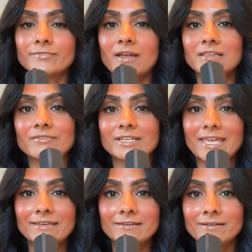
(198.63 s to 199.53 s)
I live in
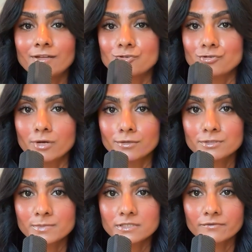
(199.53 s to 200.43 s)
Canada, in Toronto
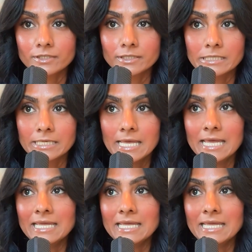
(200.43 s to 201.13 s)
specifically,